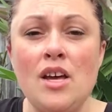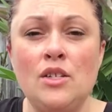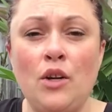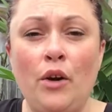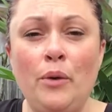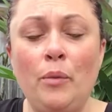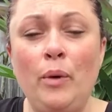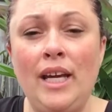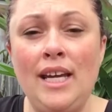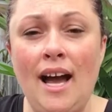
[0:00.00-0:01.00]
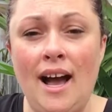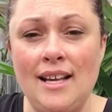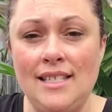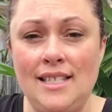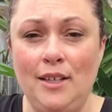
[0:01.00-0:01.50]
So we are
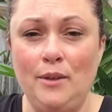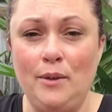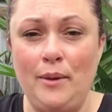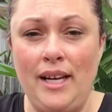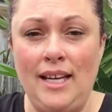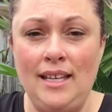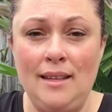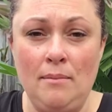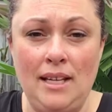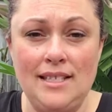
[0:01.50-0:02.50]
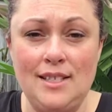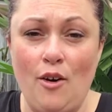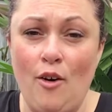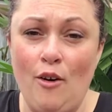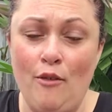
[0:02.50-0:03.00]
still in the midst
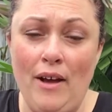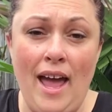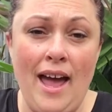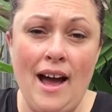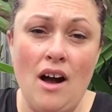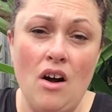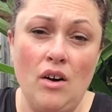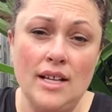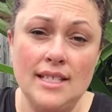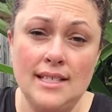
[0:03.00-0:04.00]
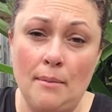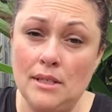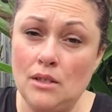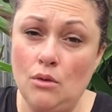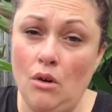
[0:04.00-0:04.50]
of our summer
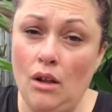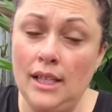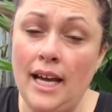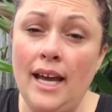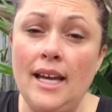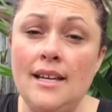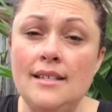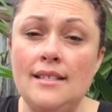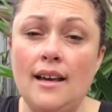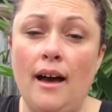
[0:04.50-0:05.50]
school holidays.